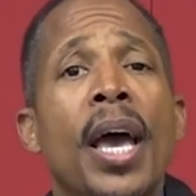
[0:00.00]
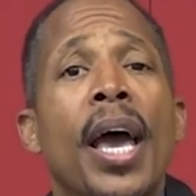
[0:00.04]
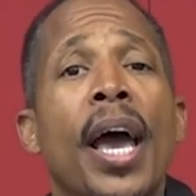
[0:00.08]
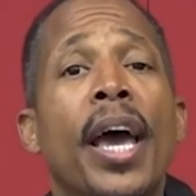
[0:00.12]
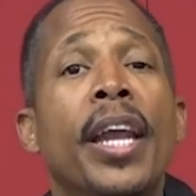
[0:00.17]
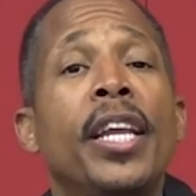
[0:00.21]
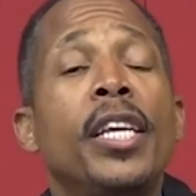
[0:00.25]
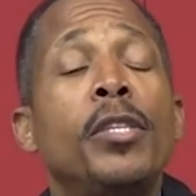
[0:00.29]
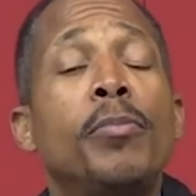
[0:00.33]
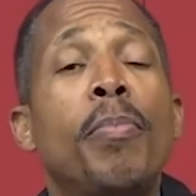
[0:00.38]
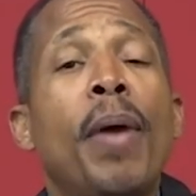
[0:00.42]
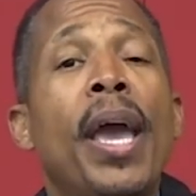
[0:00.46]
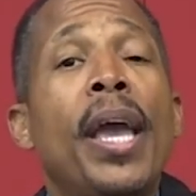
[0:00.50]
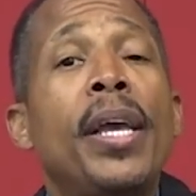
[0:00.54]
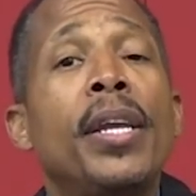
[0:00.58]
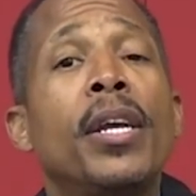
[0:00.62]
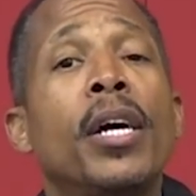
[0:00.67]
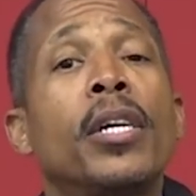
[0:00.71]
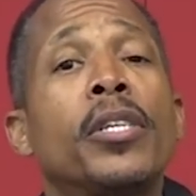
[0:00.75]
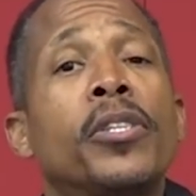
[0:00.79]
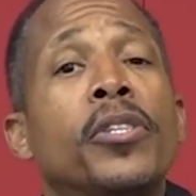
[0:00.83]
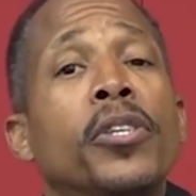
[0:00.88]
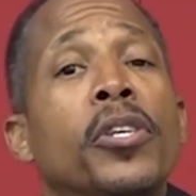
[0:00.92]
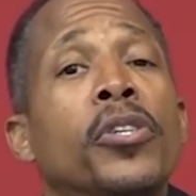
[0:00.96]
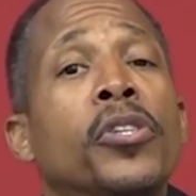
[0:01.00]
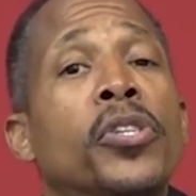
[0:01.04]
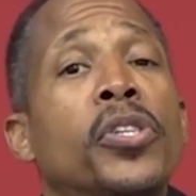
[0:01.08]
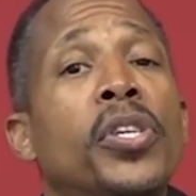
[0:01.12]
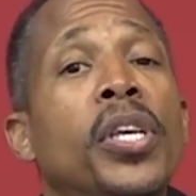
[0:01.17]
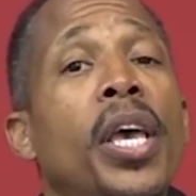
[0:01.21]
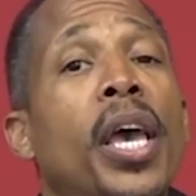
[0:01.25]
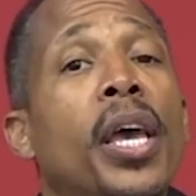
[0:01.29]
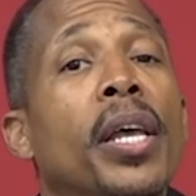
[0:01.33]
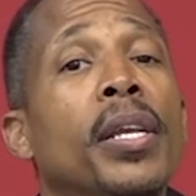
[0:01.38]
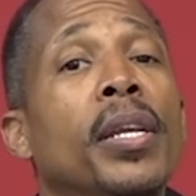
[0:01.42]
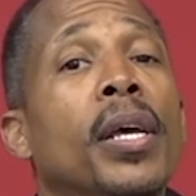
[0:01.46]
And He's made us to
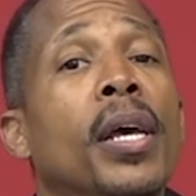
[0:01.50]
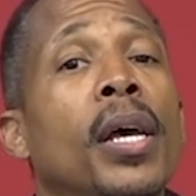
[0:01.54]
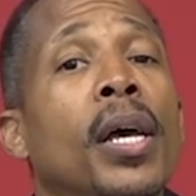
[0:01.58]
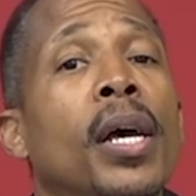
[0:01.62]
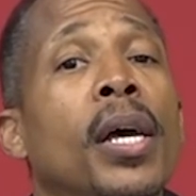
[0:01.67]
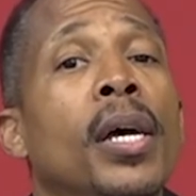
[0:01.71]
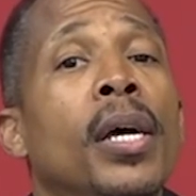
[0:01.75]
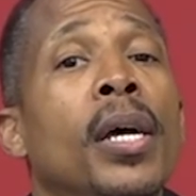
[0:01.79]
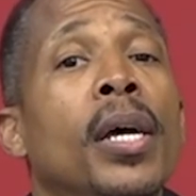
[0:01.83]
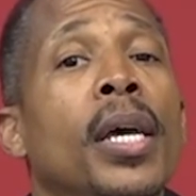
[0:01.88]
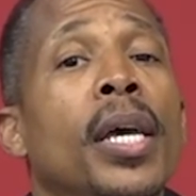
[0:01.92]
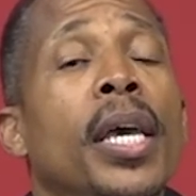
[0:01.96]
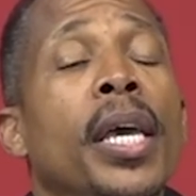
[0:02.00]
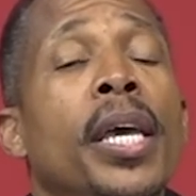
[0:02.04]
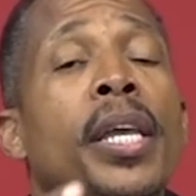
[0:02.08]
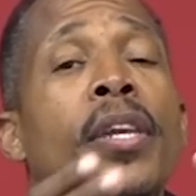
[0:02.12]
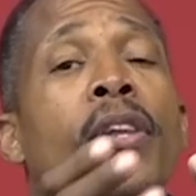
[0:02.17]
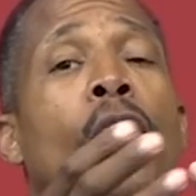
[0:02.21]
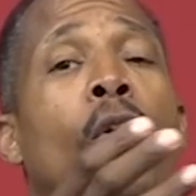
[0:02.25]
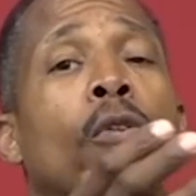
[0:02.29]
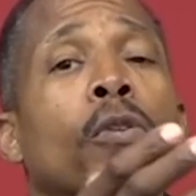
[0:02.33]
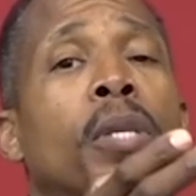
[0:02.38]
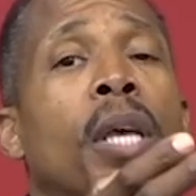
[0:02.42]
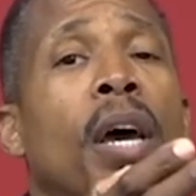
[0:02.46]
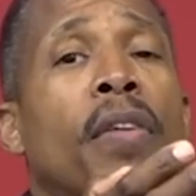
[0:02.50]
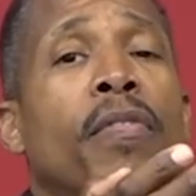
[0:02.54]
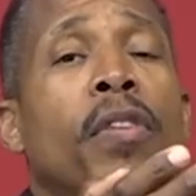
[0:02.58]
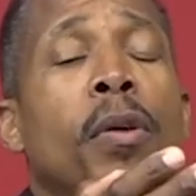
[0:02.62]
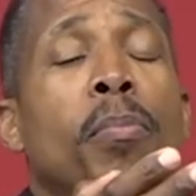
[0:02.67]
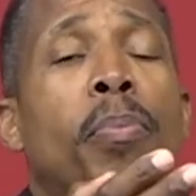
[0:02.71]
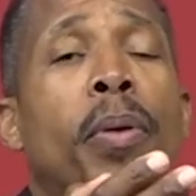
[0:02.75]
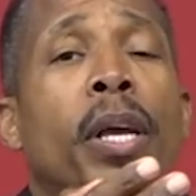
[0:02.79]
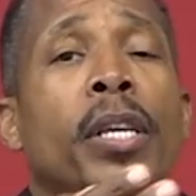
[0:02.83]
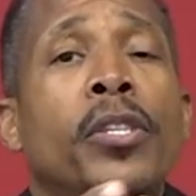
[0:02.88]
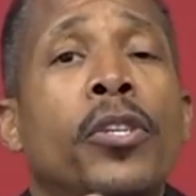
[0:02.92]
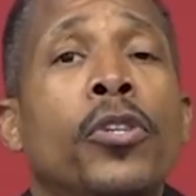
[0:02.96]
sit in those
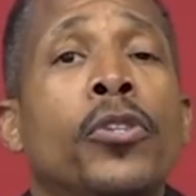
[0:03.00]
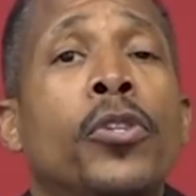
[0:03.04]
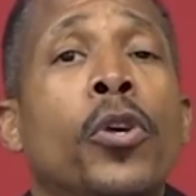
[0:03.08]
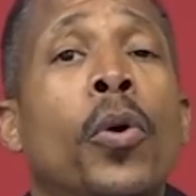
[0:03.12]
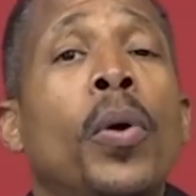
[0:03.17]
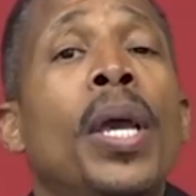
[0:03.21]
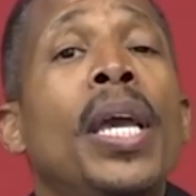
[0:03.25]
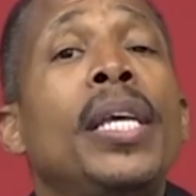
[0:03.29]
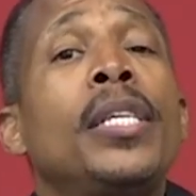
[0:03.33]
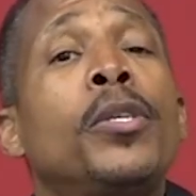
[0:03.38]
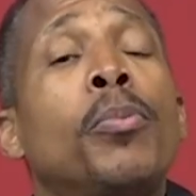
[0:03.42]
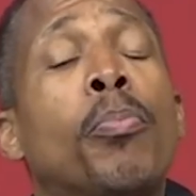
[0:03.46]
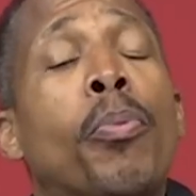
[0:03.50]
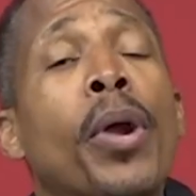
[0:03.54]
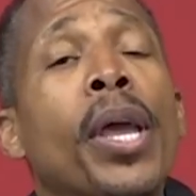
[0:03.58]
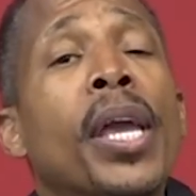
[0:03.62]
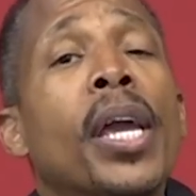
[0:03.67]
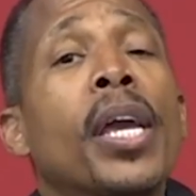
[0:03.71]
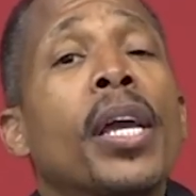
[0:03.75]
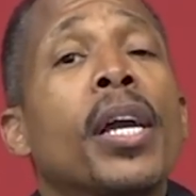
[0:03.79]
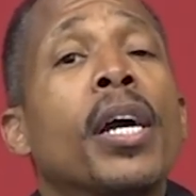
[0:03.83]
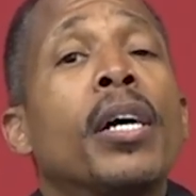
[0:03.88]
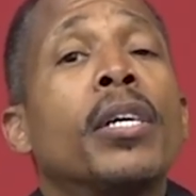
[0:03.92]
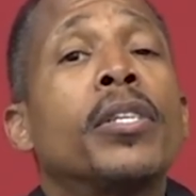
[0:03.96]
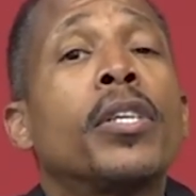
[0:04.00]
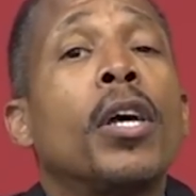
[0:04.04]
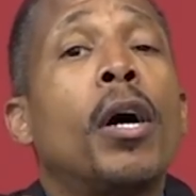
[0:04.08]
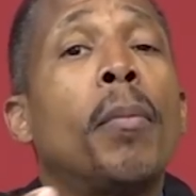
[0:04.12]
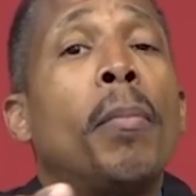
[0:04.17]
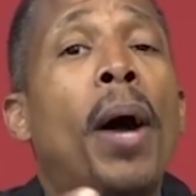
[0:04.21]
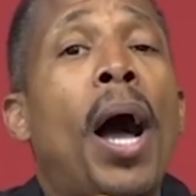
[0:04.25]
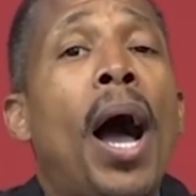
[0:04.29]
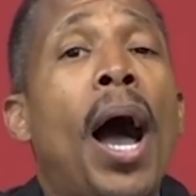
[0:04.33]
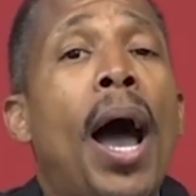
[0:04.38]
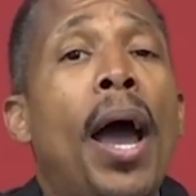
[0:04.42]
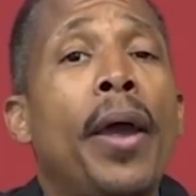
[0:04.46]
heavenly places. So He's bringing us
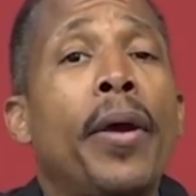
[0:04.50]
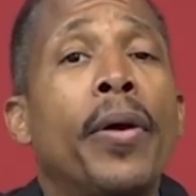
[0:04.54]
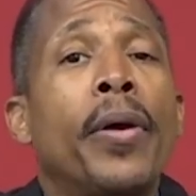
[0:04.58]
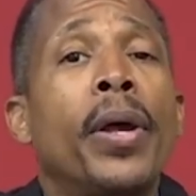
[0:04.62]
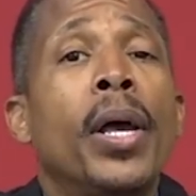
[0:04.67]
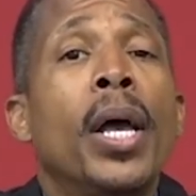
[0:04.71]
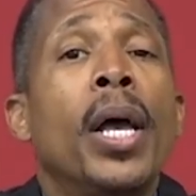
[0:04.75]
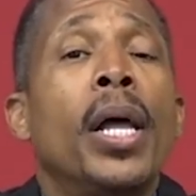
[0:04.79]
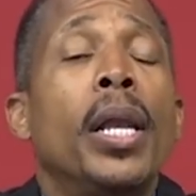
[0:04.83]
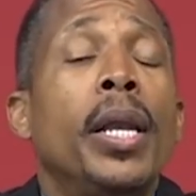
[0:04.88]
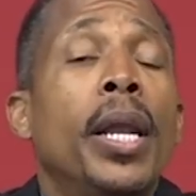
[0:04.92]
up higher.